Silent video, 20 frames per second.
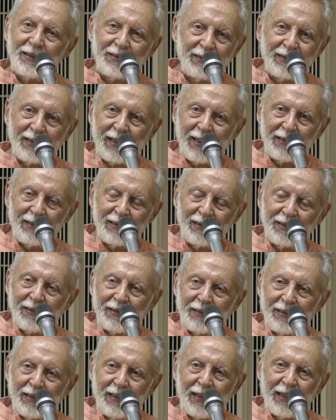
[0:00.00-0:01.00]
that
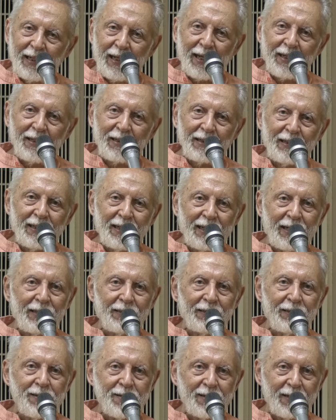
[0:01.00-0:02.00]
can
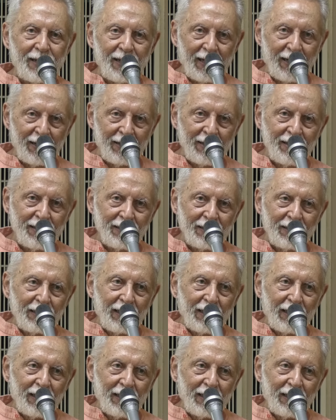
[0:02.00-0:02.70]
correct this error,